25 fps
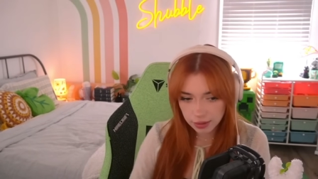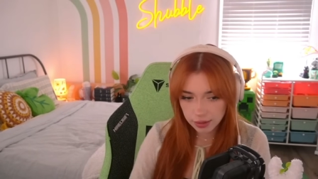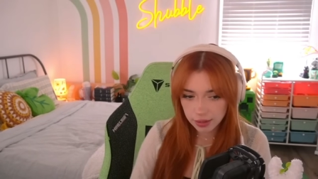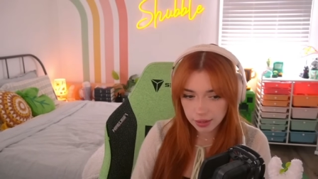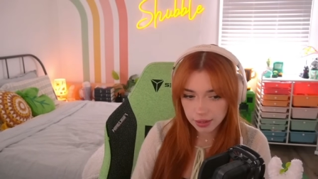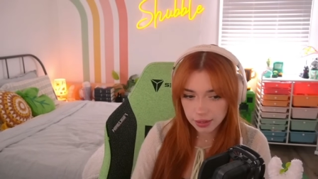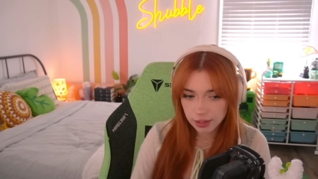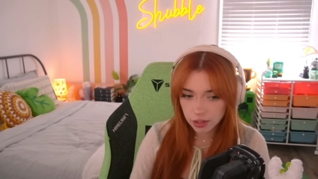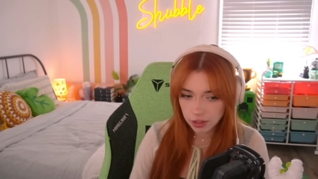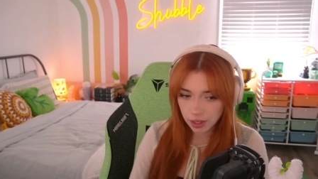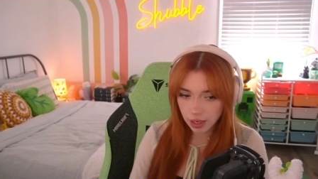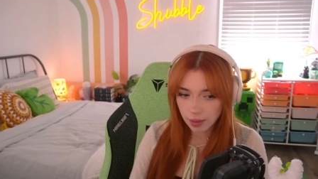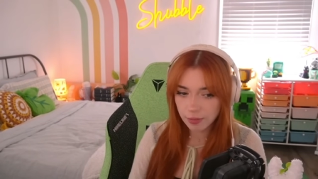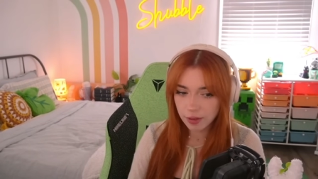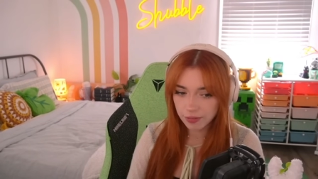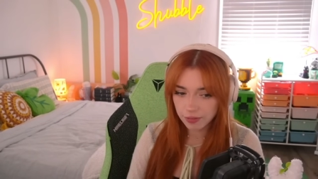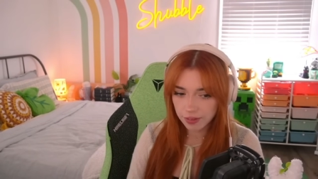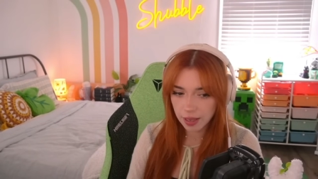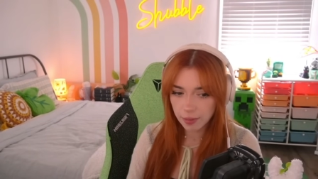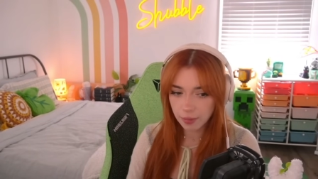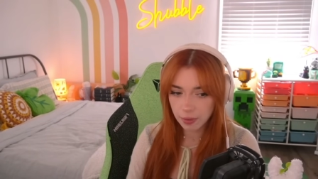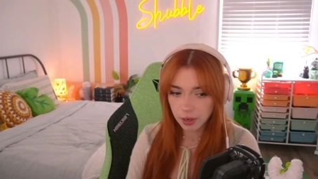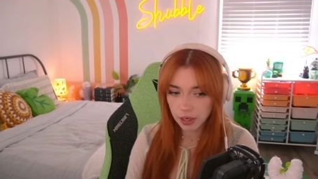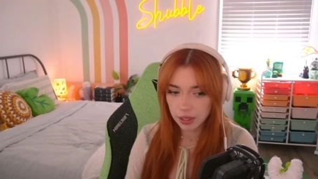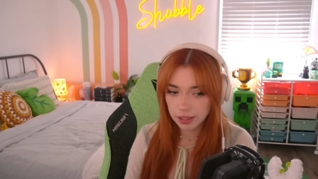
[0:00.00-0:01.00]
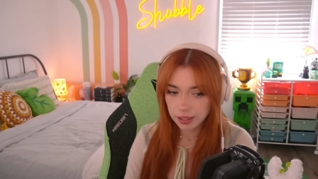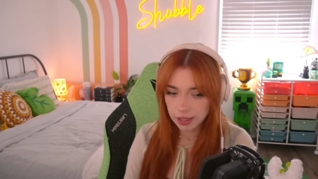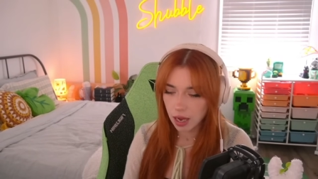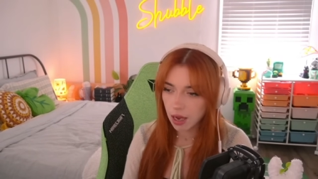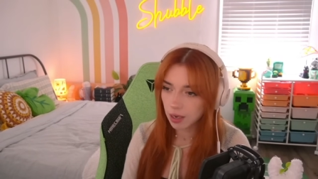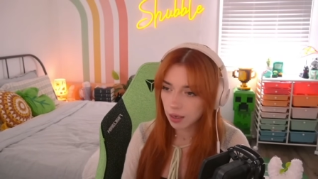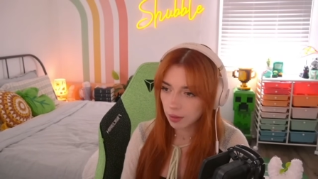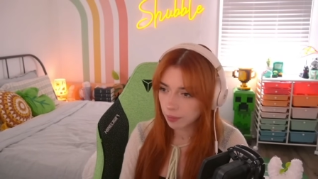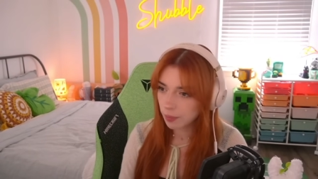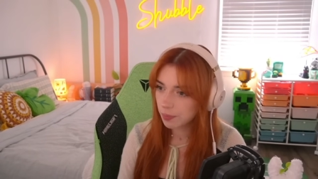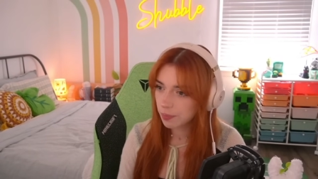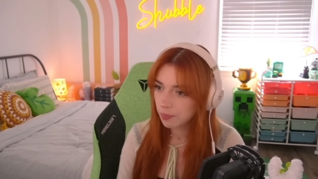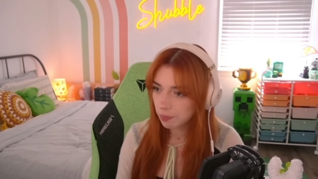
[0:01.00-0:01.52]
Some of them are
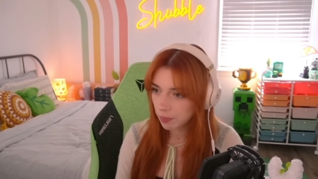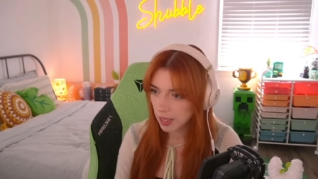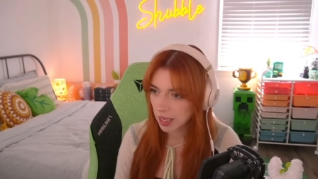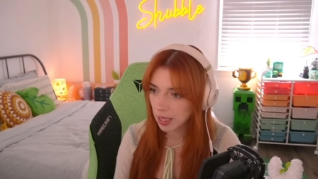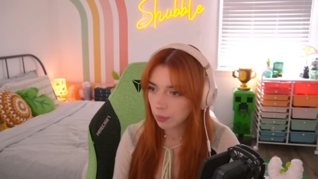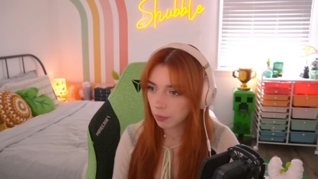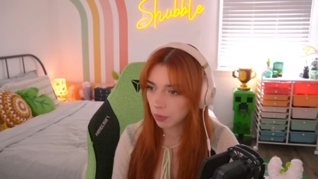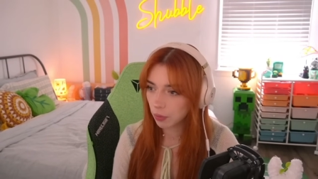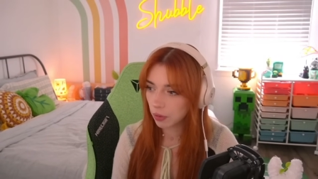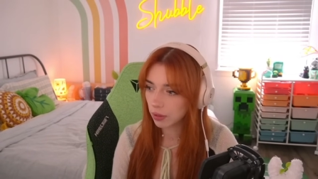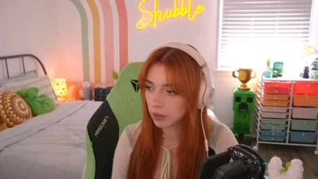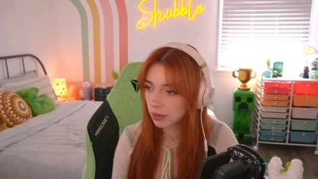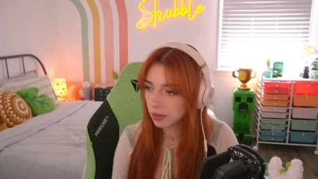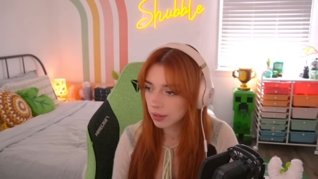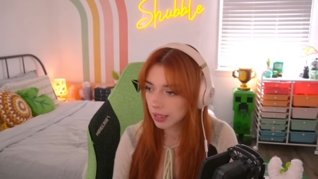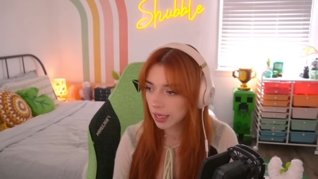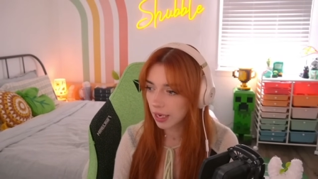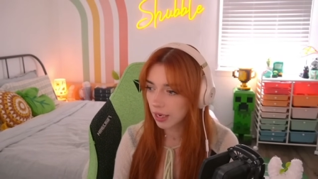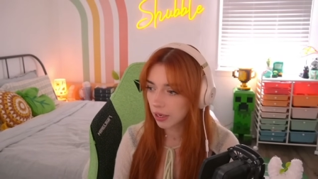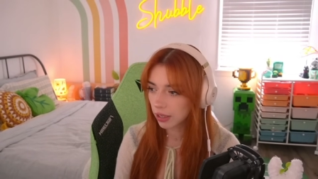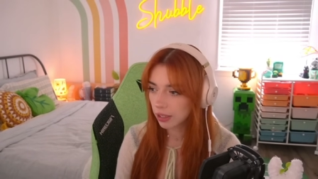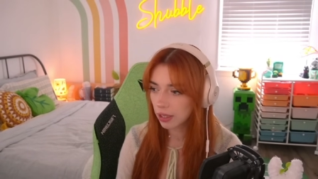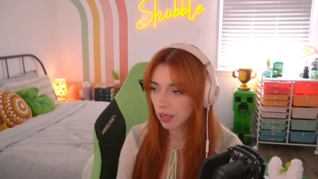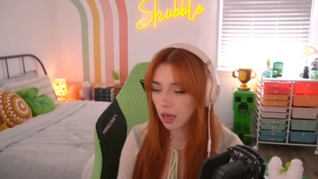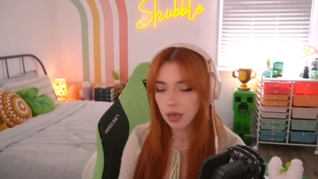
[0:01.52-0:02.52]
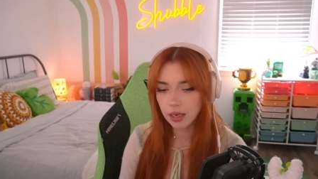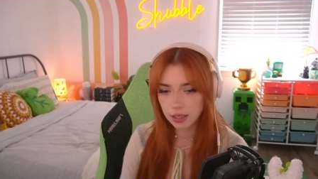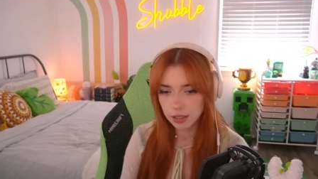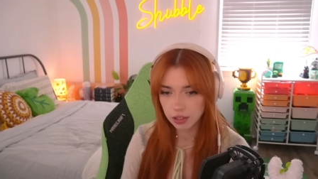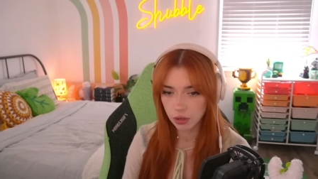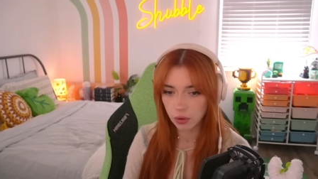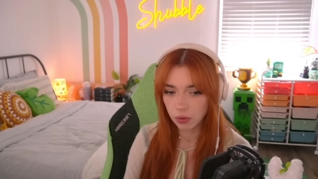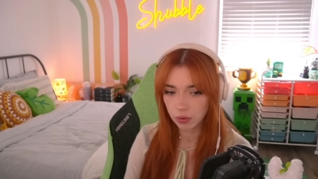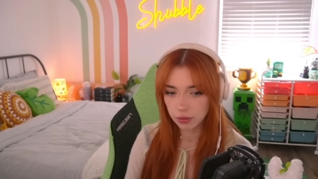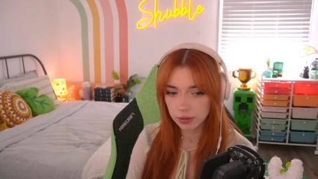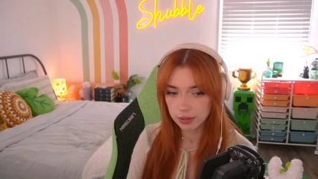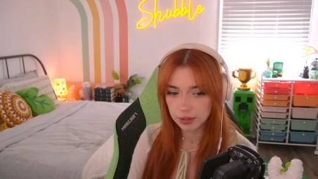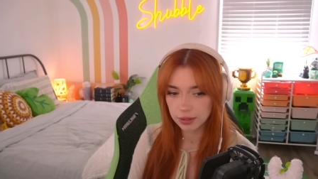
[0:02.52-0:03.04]
young people. They are young
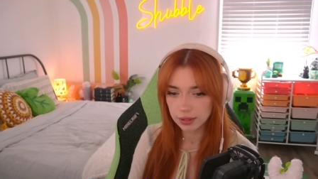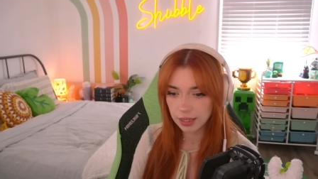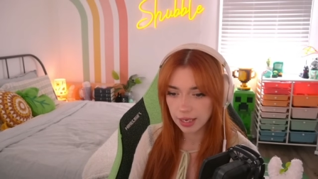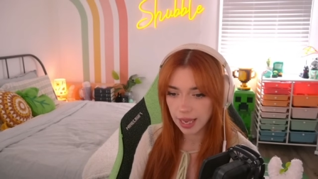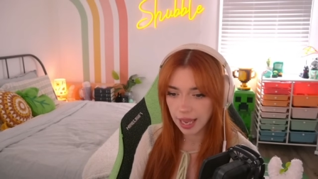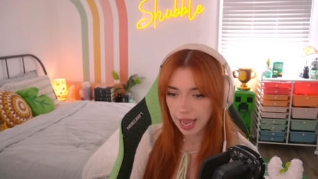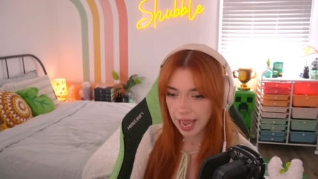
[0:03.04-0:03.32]
adults.